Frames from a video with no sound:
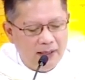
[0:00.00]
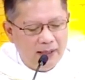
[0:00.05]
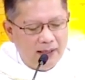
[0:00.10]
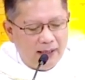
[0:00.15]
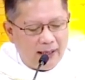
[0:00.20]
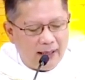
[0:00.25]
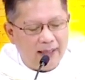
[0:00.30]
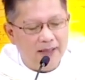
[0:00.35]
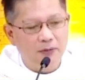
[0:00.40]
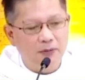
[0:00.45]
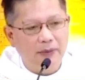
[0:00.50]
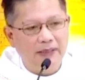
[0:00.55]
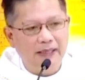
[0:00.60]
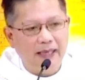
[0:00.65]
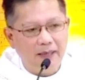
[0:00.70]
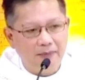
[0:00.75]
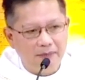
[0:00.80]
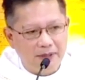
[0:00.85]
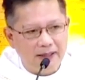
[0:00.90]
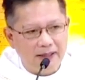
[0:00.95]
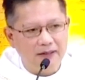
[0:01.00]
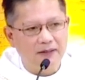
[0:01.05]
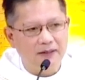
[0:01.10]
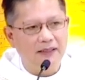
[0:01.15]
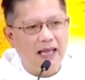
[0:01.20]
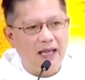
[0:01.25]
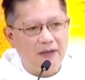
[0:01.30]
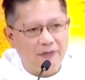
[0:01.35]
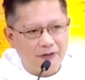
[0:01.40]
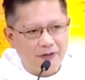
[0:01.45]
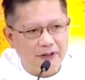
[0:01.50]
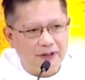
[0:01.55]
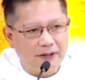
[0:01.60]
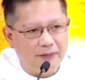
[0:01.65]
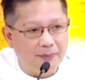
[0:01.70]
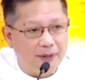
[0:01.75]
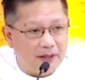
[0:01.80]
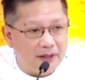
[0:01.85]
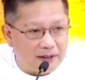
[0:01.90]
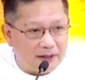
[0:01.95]
and we named it after the
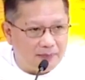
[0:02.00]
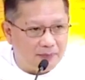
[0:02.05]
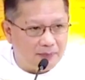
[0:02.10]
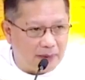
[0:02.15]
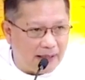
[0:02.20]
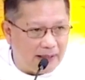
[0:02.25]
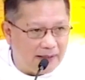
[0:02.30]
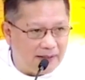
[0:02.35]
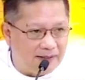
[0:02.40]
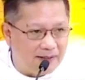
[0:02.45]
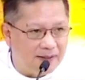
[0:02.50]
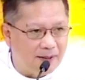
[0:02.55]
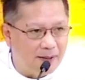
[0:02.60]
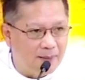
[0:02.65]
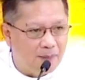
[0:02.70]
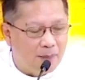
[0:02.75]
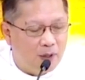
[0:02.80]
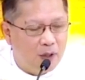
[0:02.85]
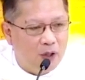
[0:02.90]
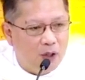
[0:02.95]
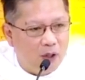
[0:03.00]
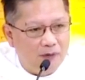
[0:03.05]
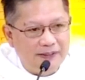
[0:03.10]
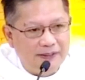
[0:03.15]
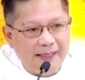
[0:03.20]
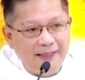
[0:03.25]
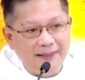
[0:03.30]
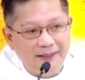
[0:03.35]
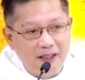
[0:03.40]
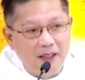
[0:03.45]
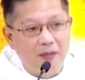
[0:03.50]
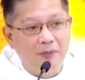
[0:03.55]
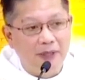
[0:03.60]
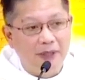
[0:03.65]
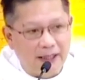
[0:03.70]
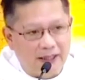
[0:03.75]
birthplace of Saint Dominic.